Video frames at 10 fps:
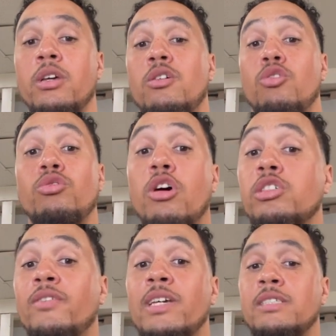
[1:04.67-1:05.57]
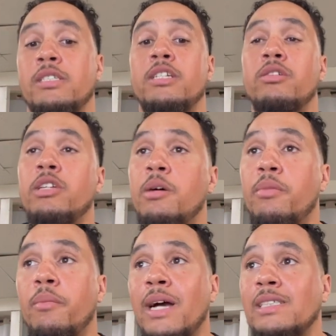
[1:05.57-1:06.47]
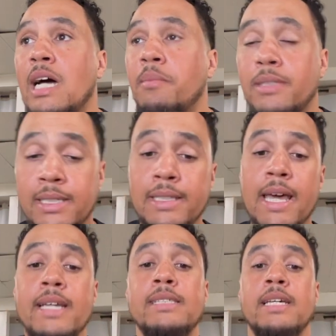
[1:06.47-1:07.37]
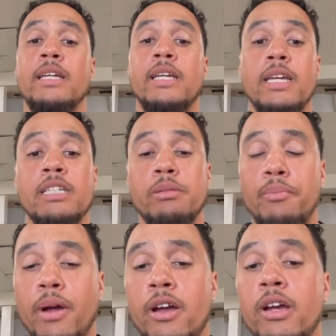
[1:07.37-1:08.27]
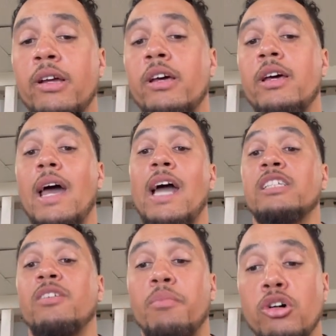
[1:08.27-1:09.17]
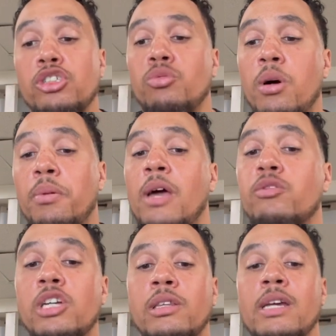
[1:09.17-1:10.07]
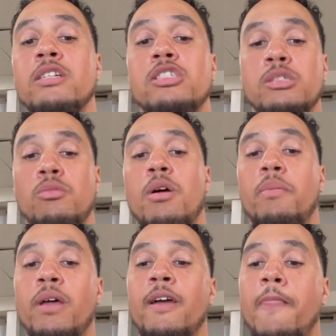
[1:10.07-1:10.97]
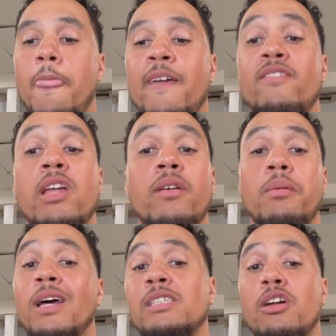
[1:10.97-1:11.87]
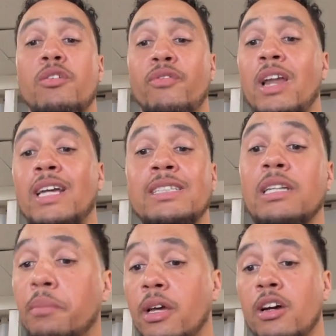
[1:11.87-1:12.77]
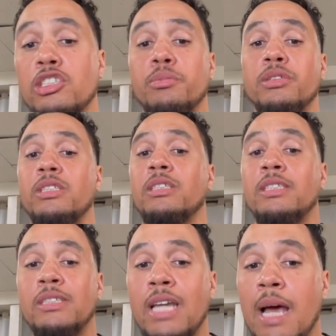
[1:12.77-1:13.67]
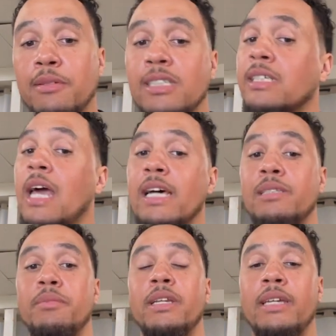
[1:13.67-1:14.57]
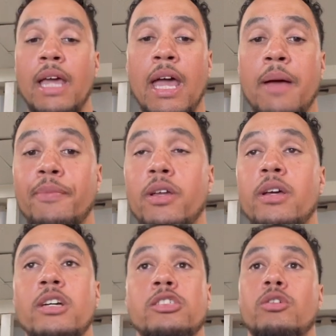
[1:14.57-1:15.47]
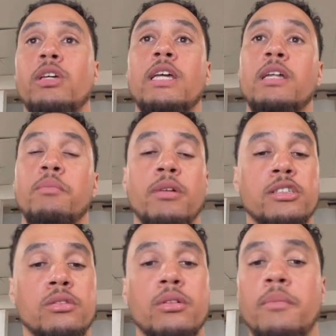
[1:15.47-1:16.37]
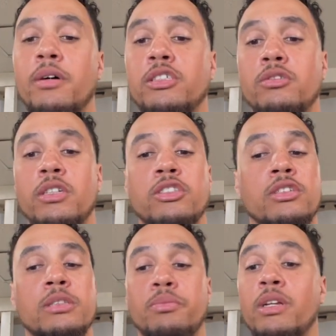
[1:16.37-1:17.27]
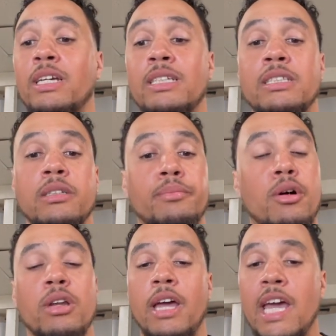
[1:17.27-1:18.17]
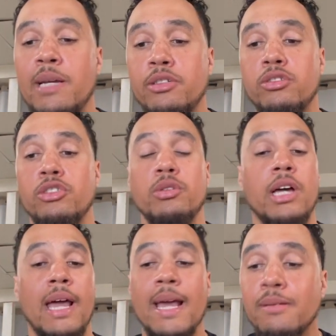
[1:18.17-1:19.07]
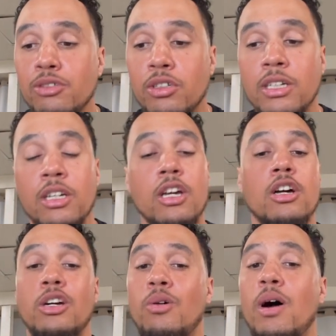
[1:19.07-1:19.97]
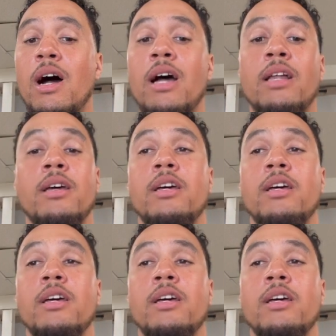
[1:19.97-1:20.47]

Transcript: who knows if he gets a deal done? But Mike Tomlin today said he is preparing as if Bosa will play, which I think is a smart play. Even if he plays, I don't feel like he's going to play 100% of the snaps because he hasn't been in camp. So he could get a muscle a muscle injury. It's pretty easy to pull a, hand, tweak a hamstring, quad